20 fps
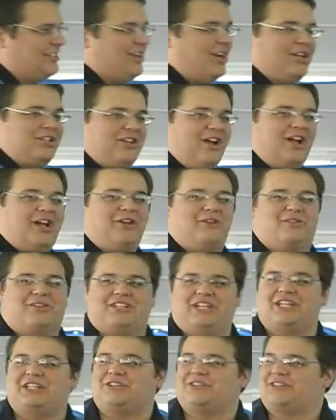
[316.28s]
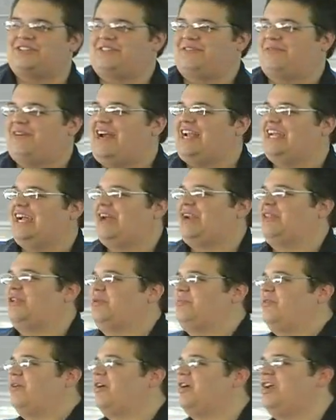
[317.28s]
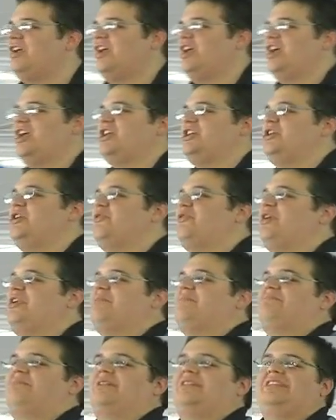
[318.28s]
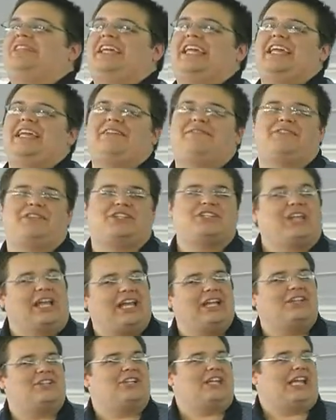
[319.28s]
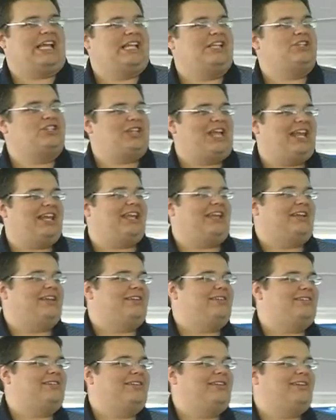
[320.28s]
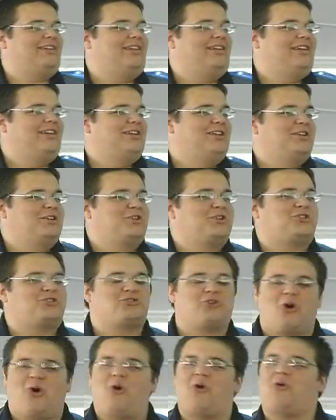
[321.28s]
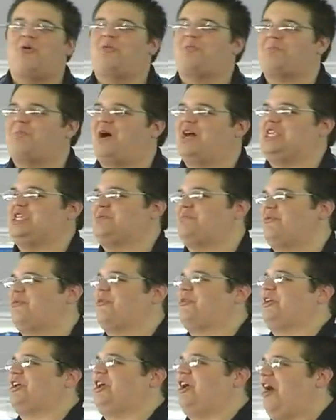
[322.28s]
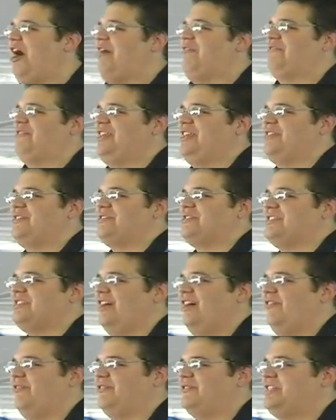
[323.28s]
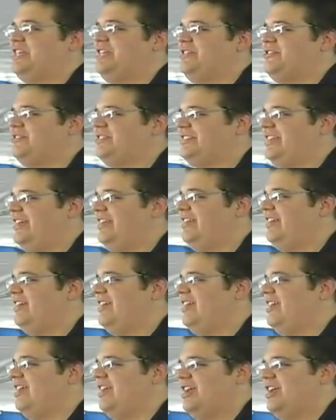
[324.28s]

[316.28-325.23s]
I started talking to her teachers and finding out a little more. You wouldn't believe the change in Jenny. So much more confident in herself, her teacher said.